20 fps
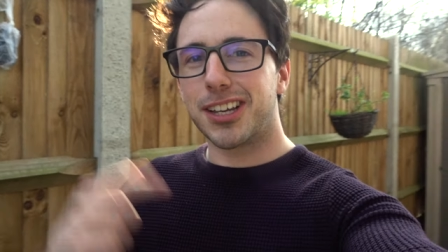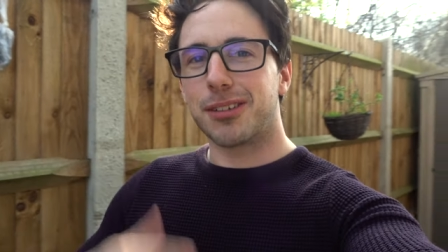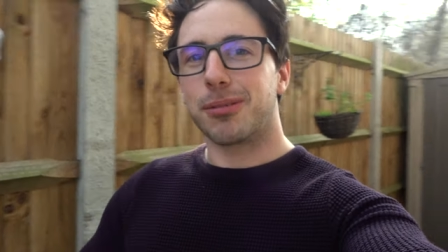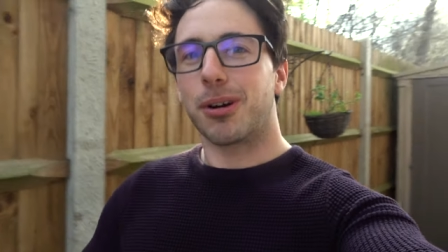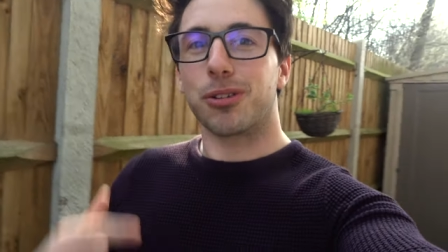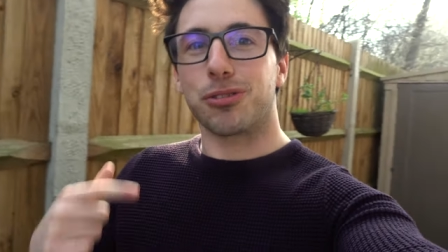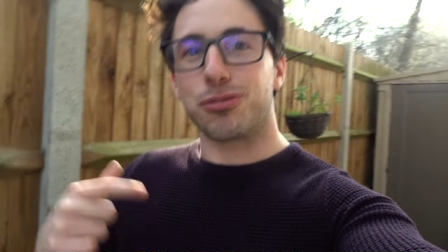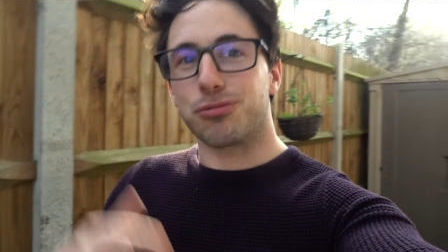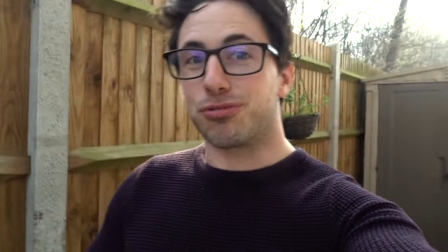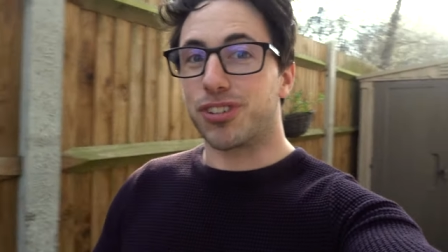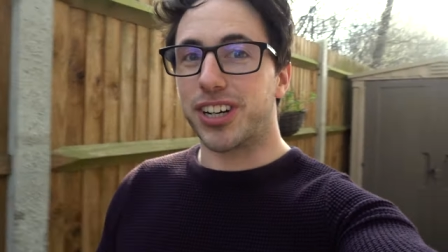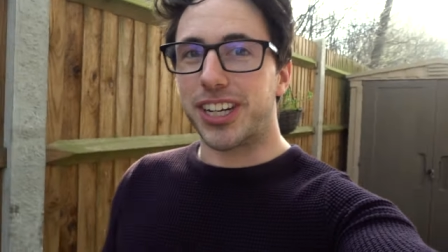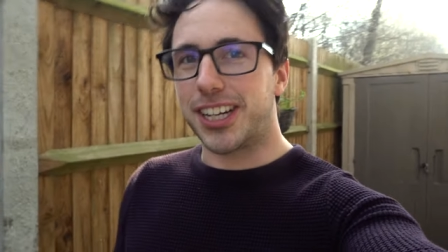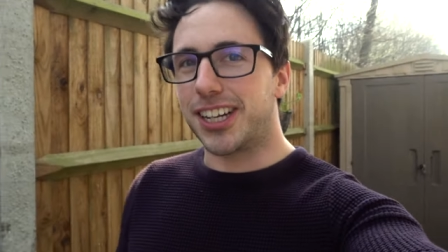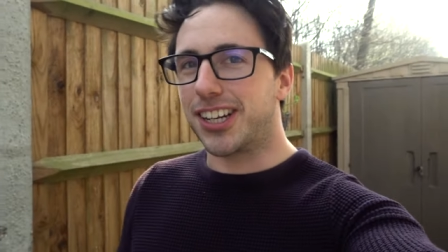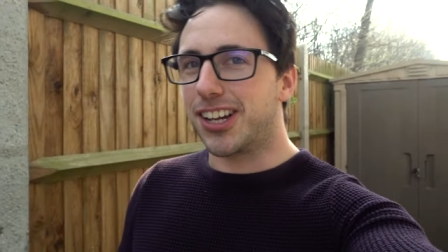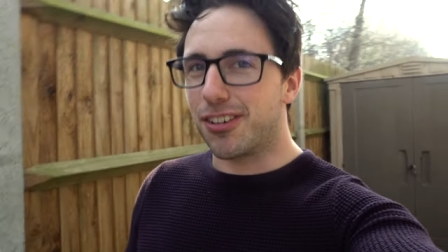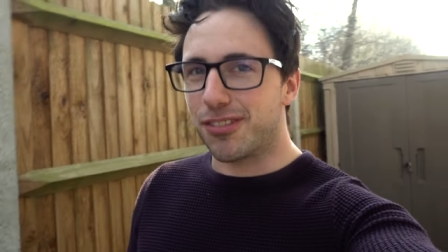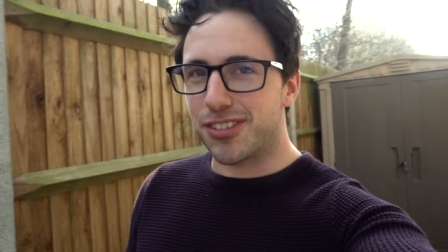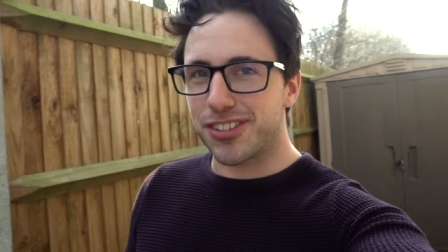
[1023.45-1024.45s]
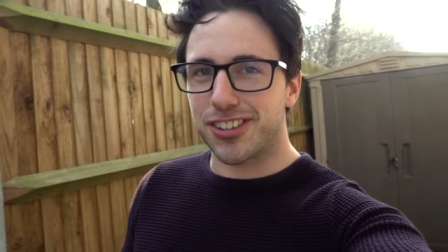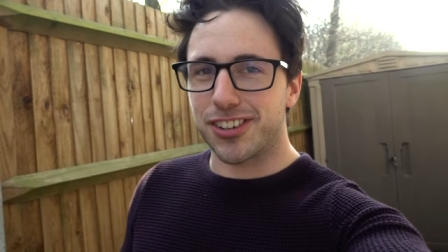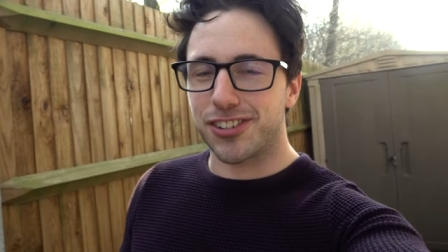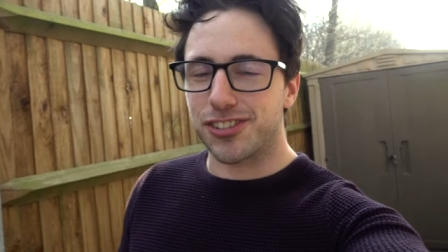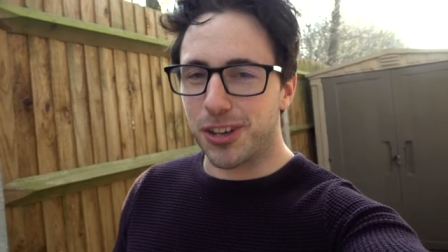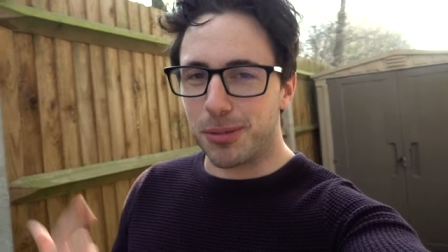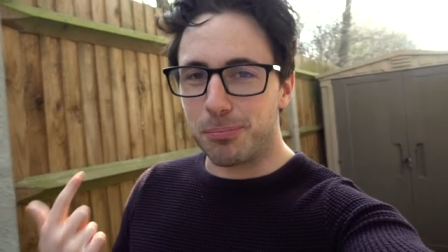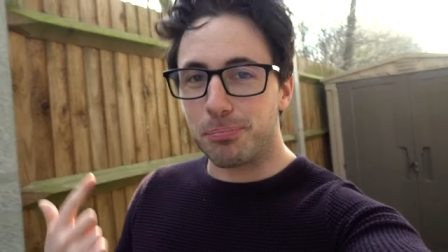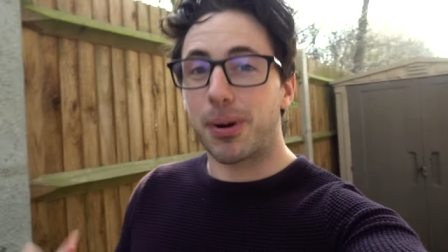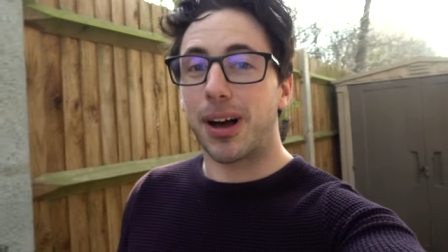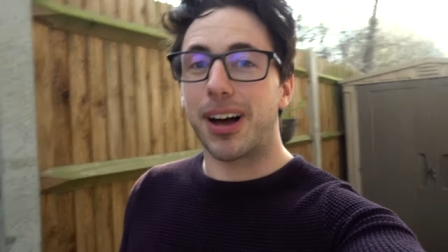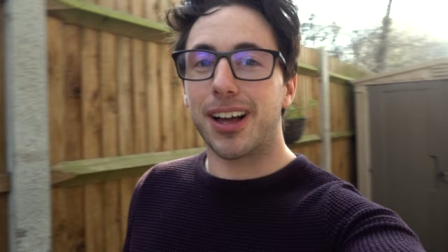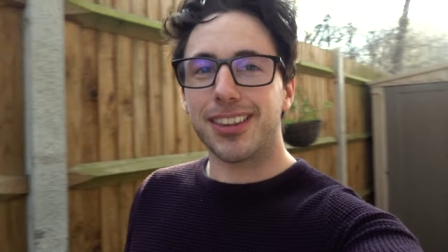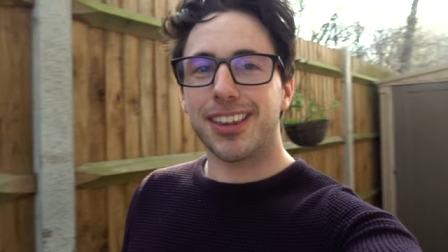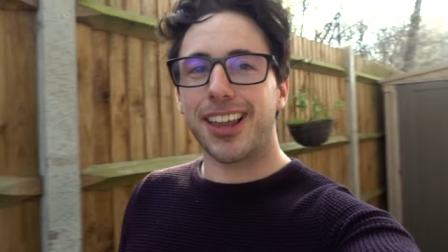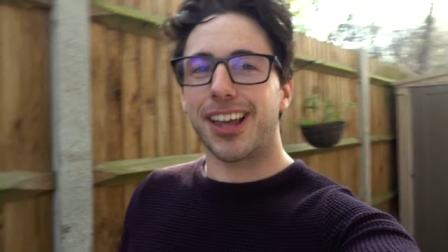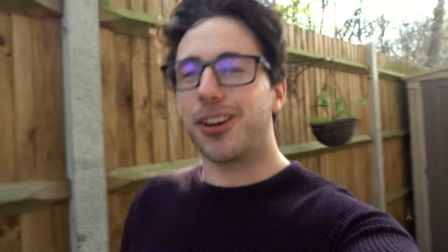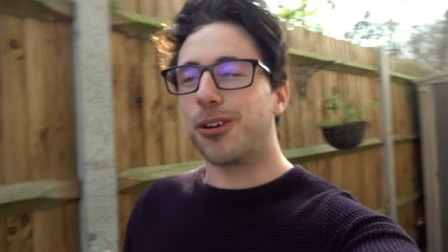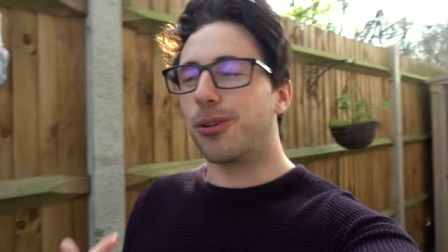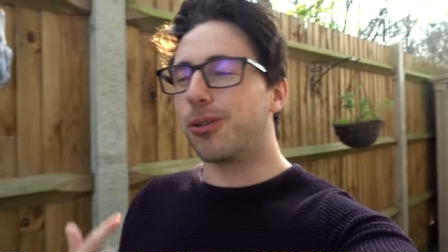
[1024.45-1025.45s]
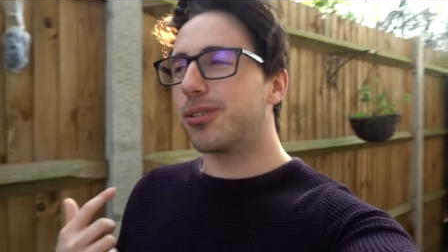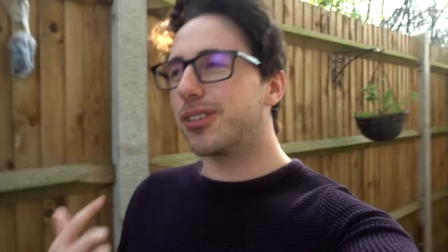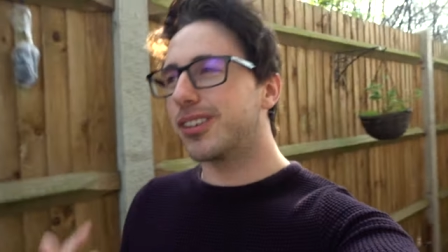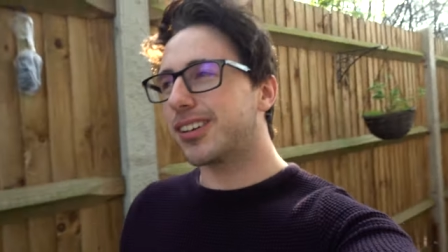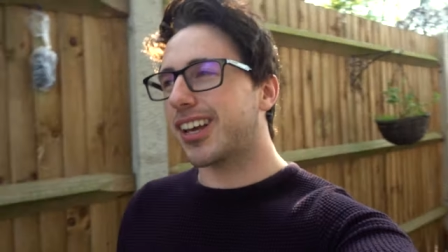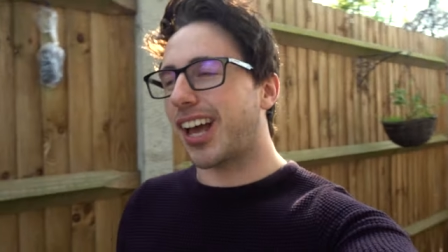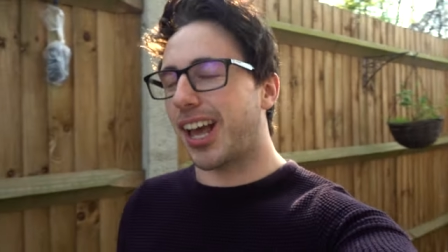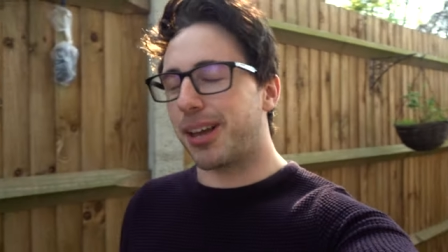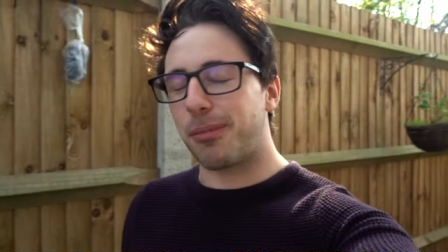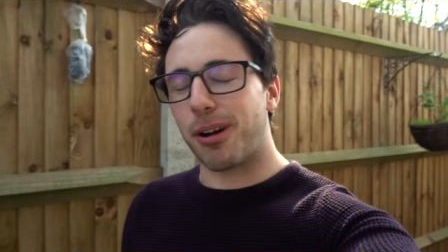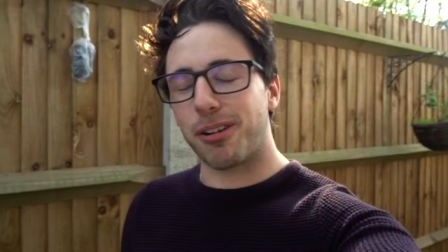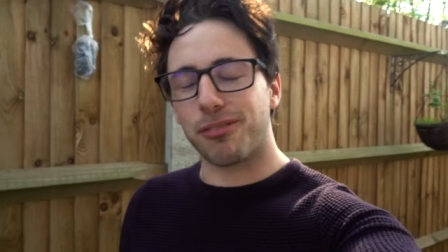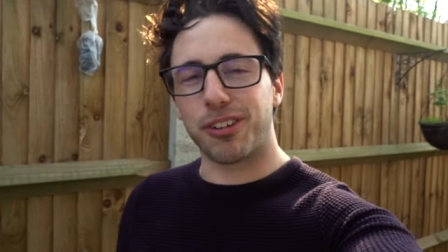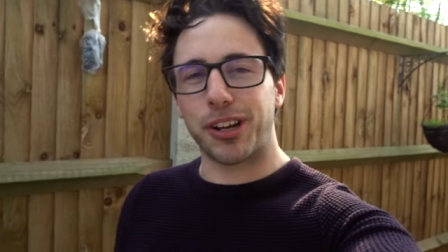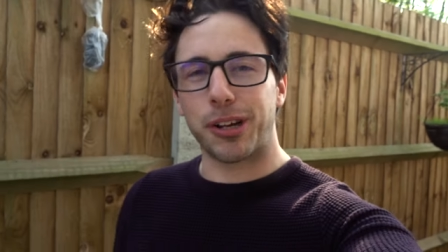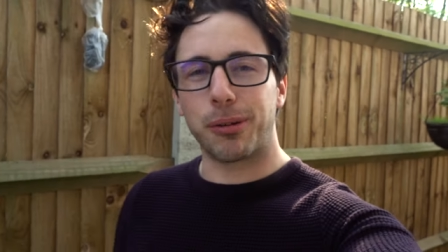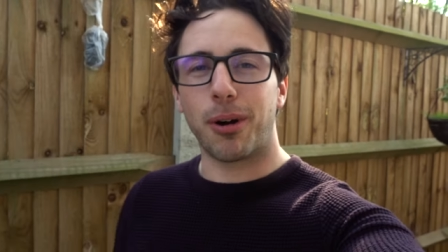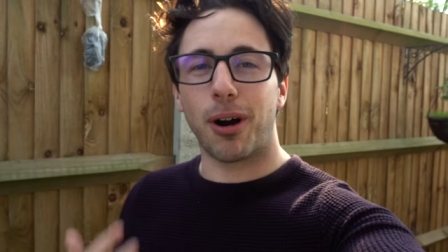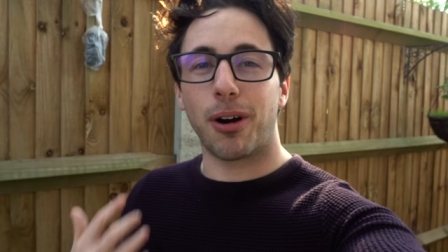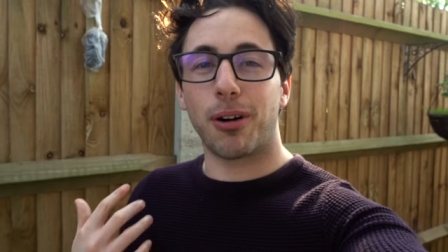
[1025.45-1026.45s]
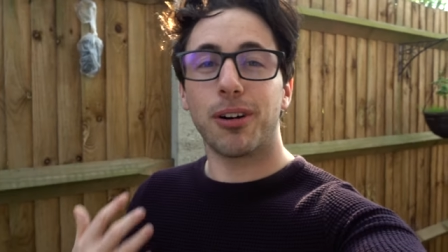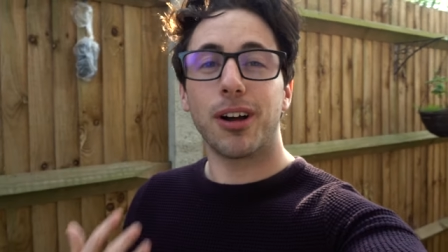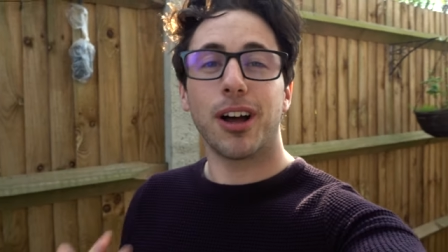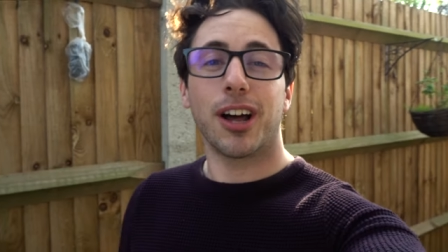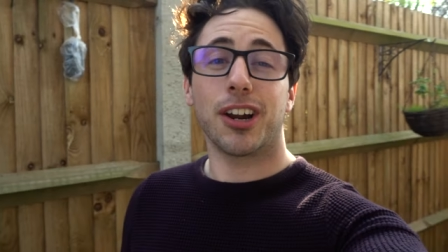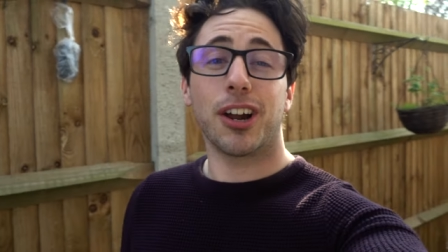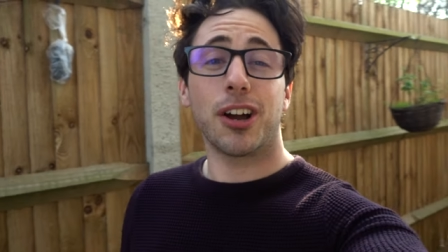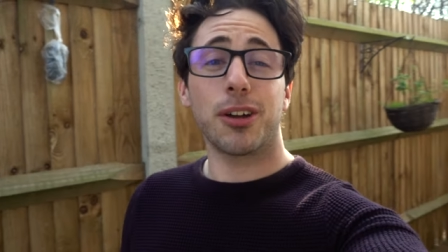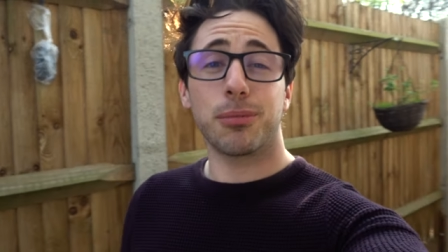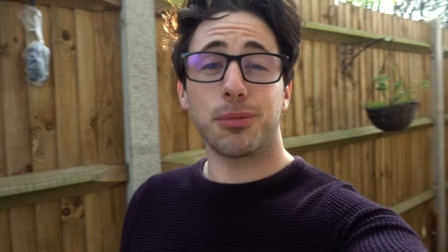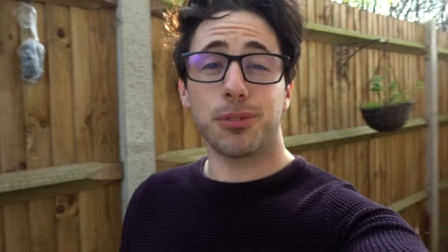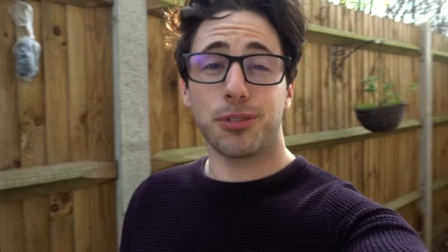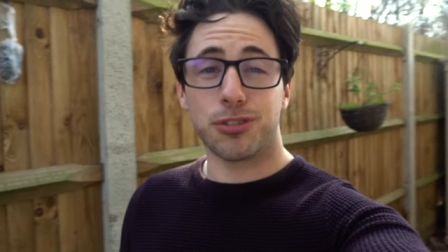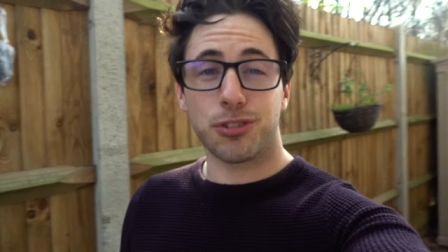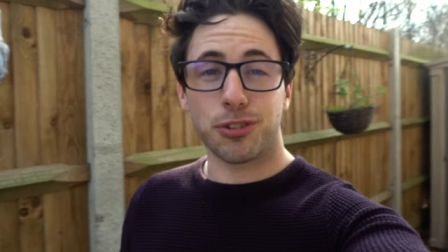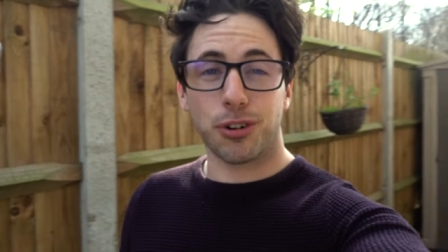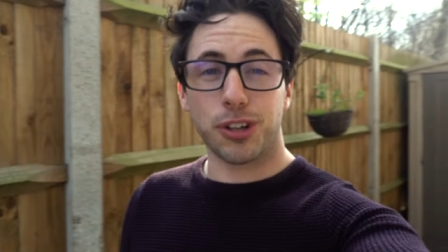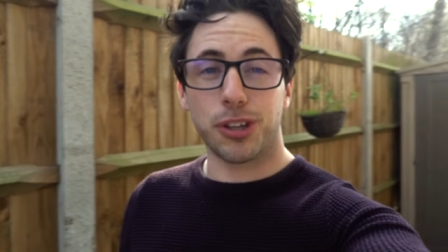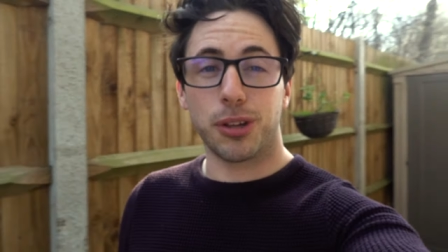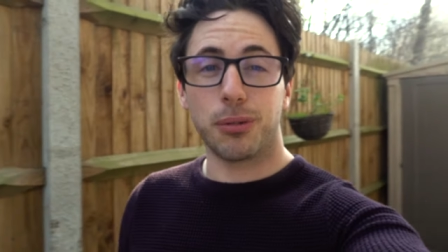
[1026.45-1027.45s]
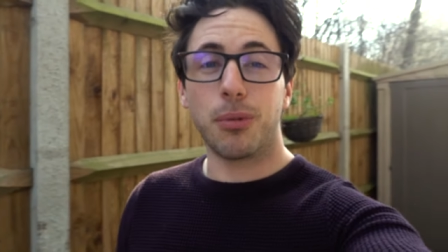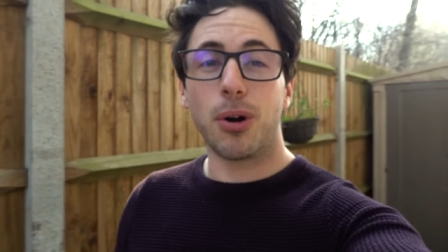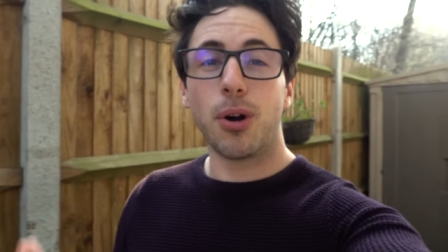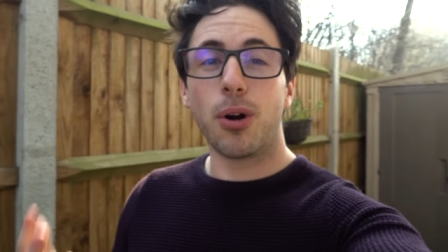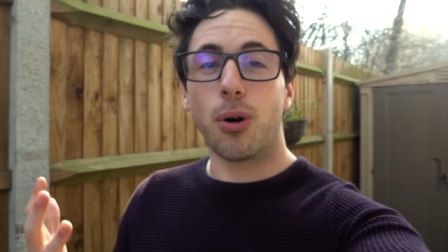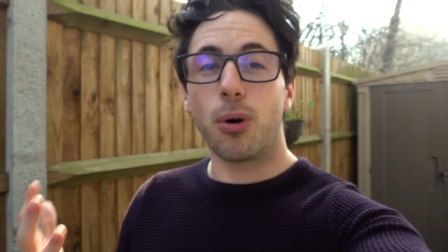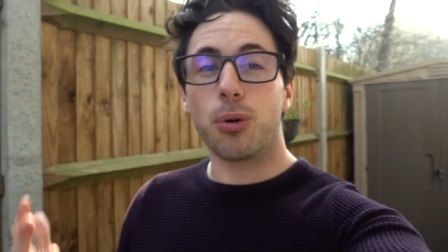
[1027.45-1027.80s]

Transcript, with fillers: but I was really nervous this year, but they all came out really well, and I hope you enjoyed them.